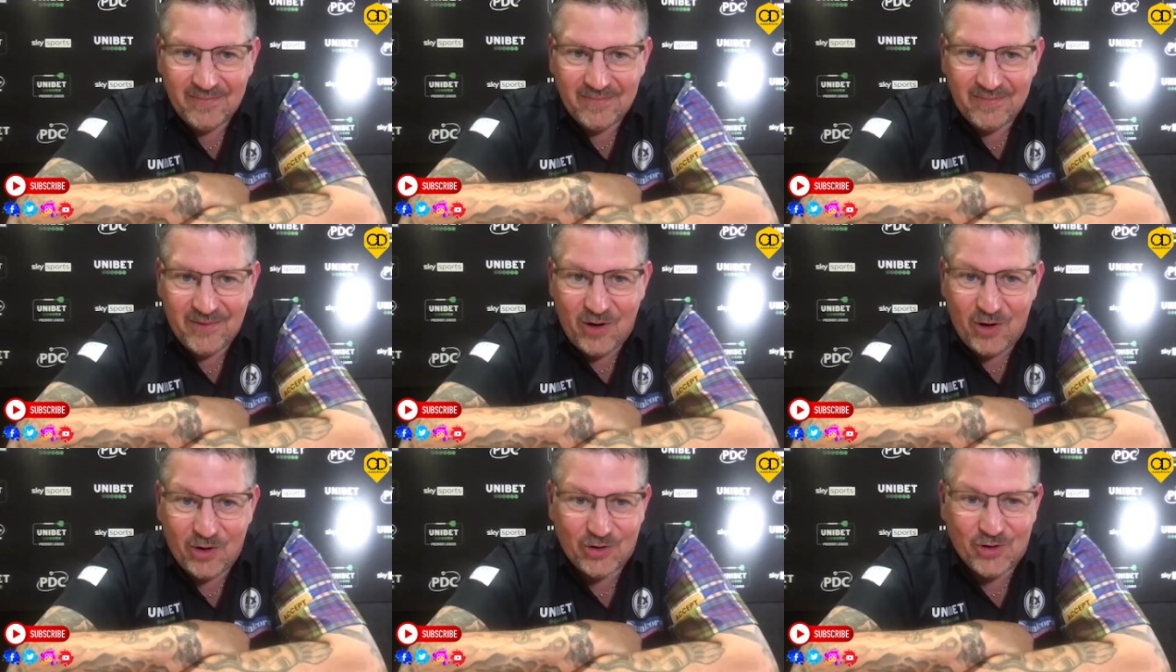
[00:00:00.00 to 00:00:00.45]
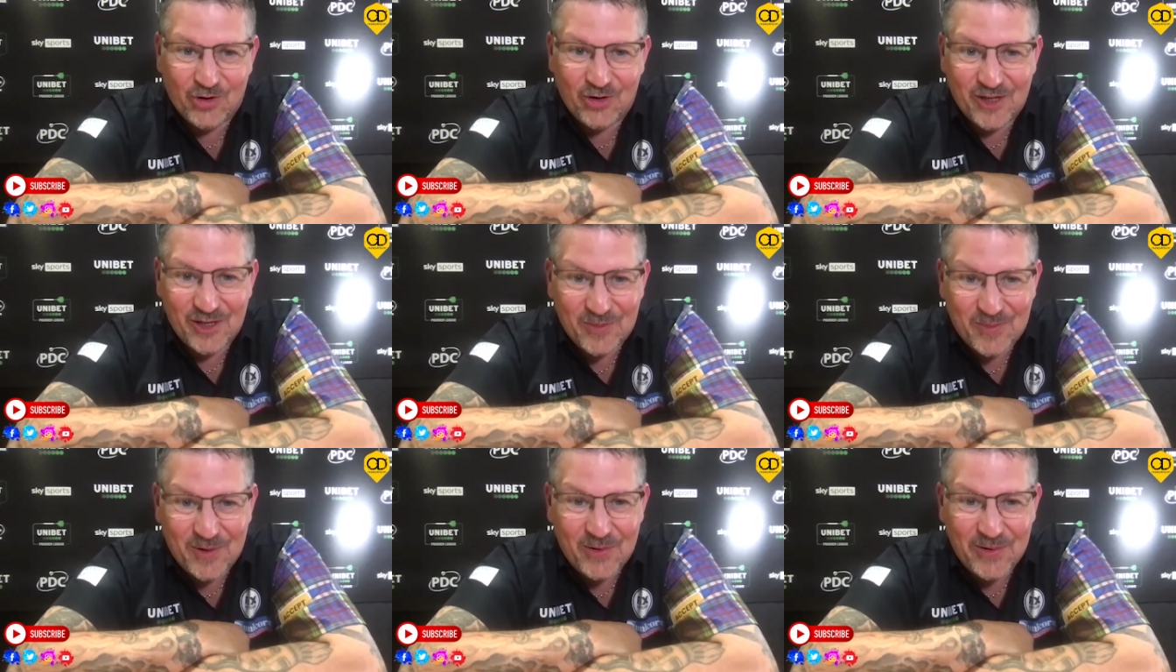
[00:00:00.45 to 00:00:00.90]
Oh,
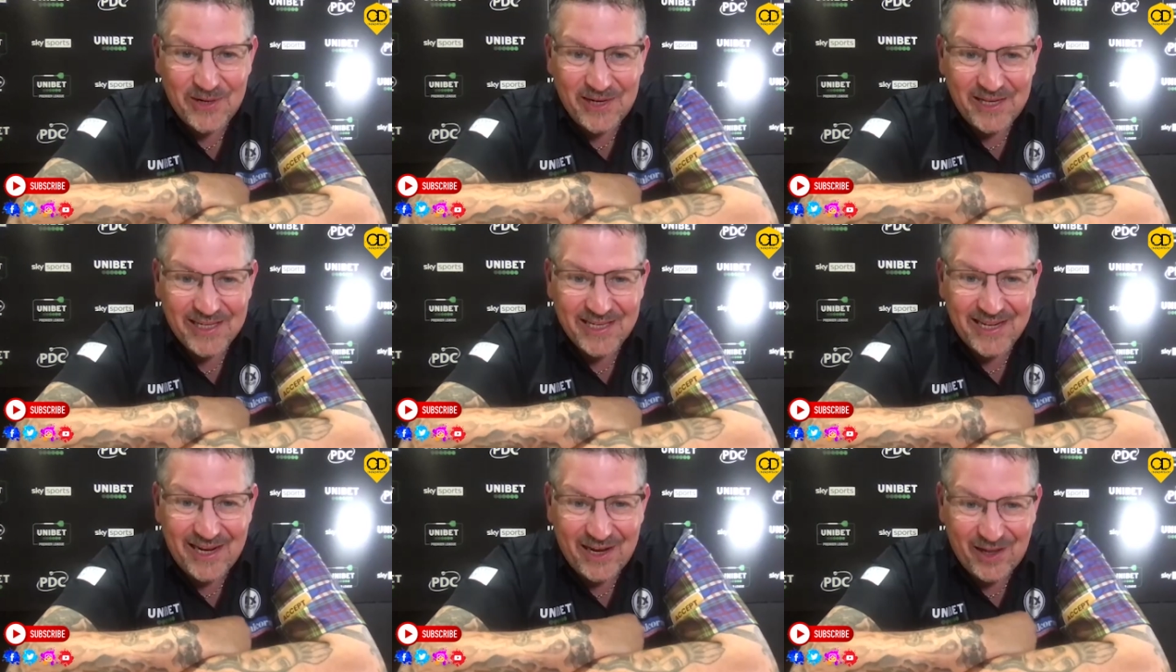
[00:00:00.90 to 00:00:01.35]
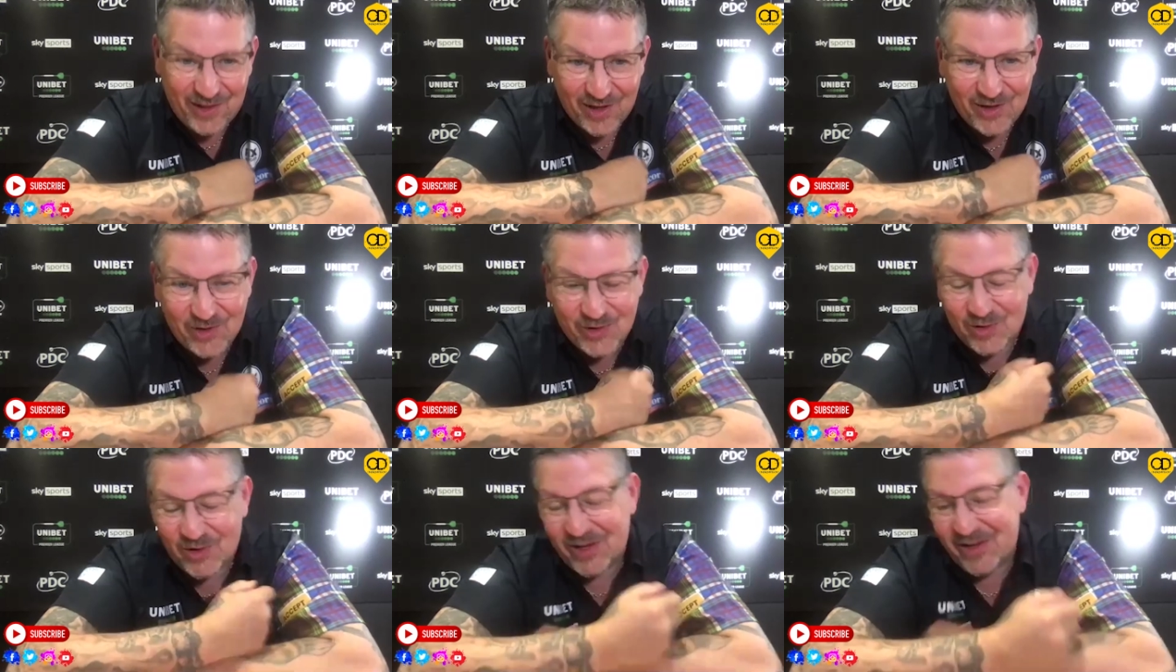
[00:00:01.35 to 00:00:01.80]
Johnny's brilliant, isn't it? I like
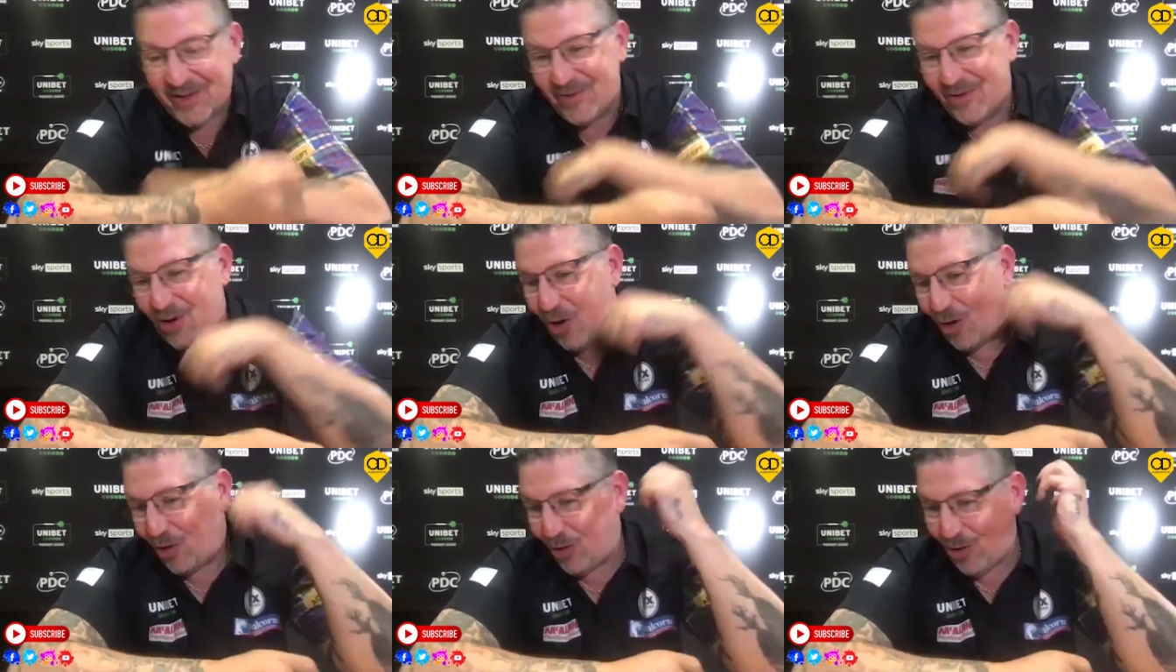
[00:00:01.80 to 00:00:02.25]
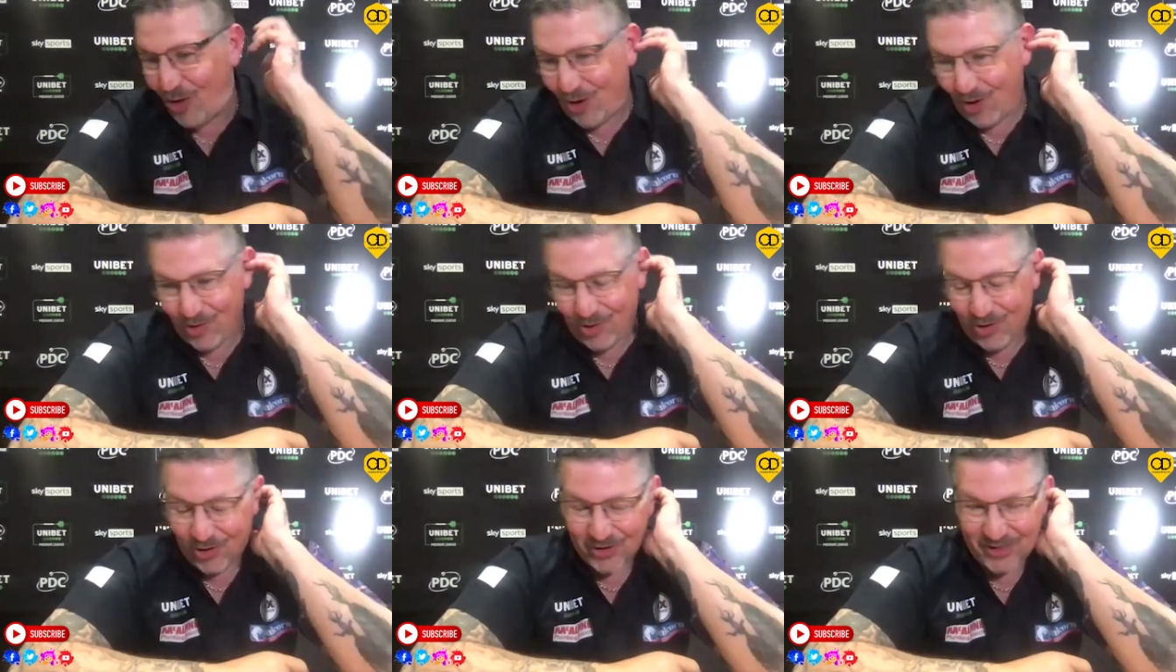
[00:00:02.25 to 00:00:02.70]
Johnny. Got a
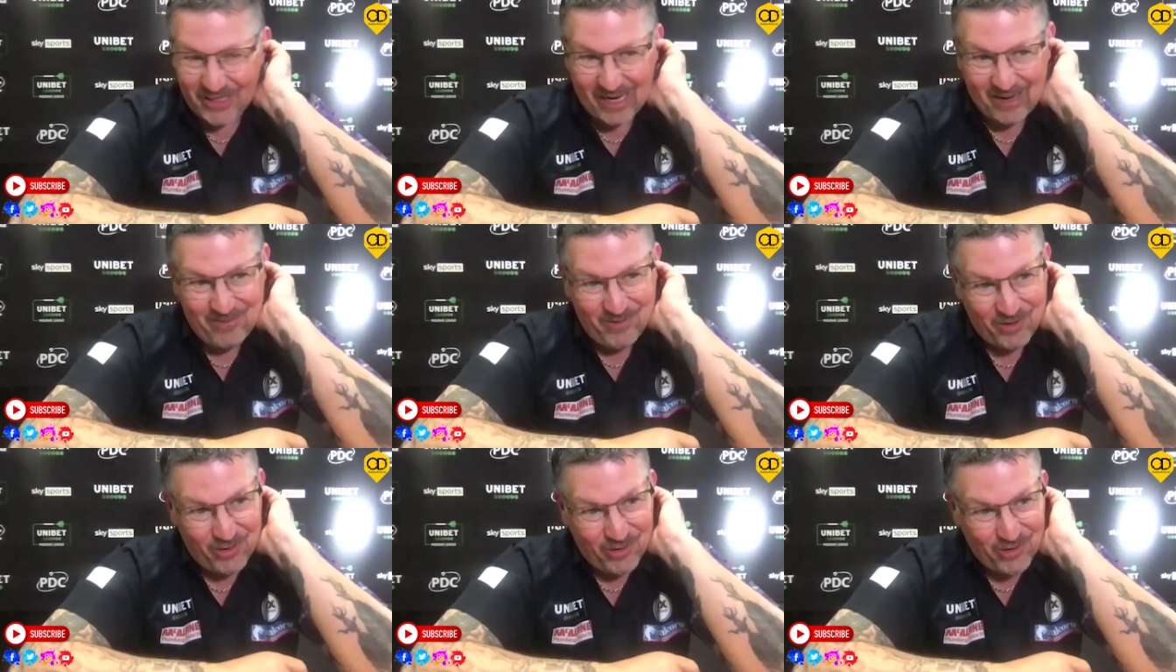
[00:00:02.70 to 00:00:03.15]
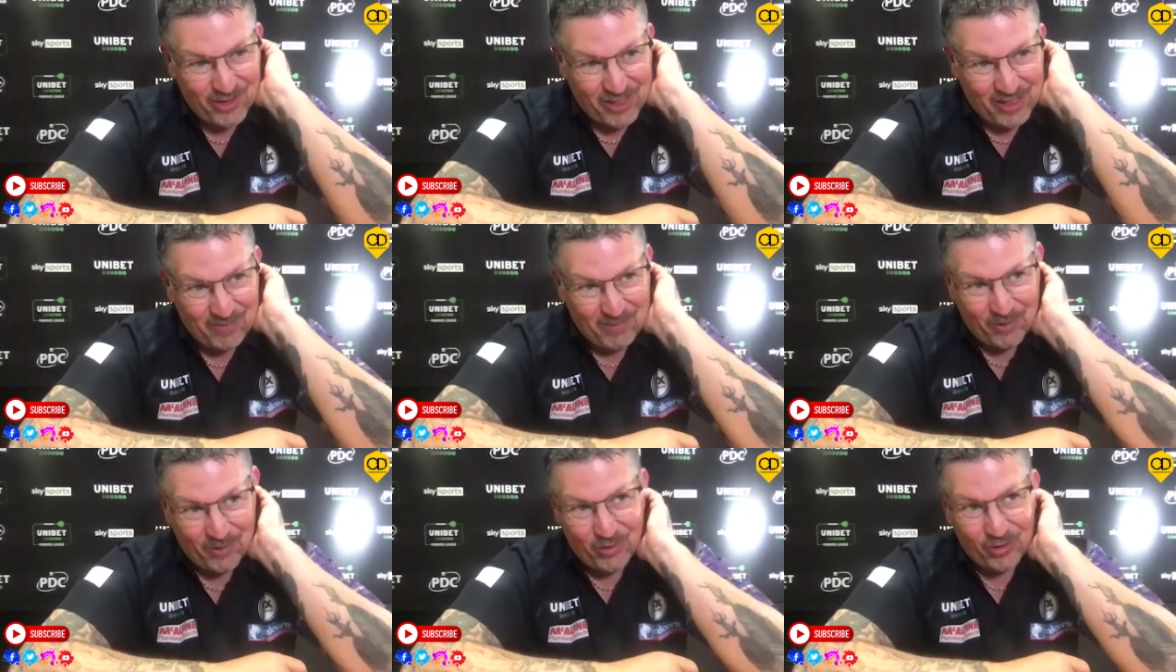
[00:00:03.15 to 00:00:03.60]
lot of time. You know, you
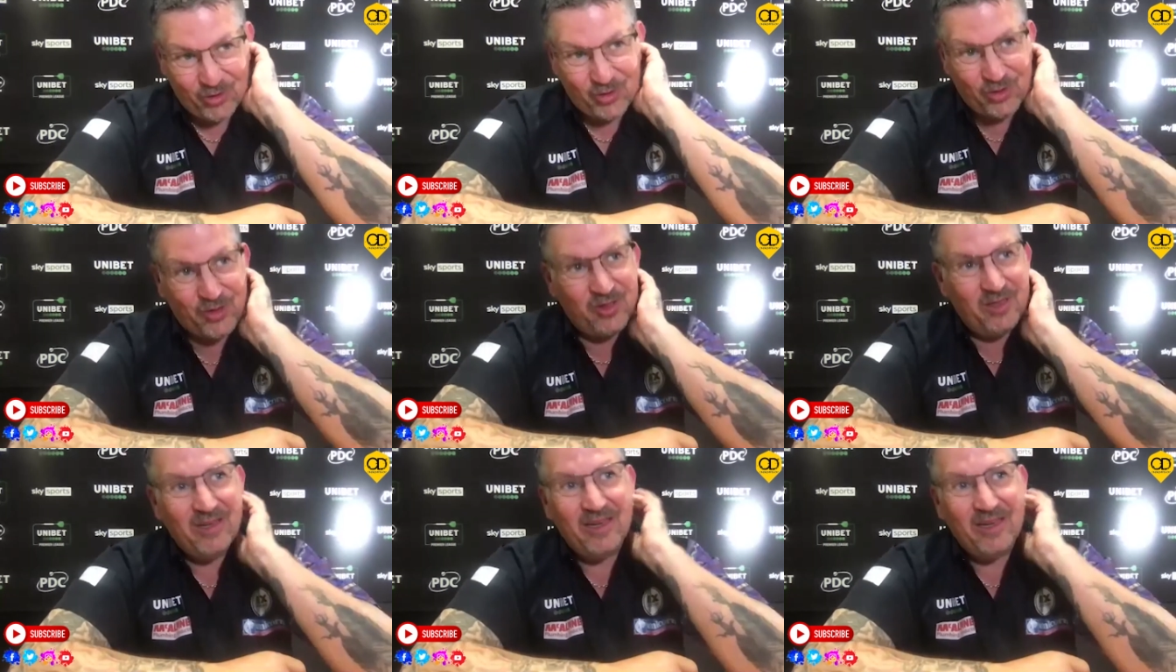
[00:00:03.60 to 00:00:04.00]
come across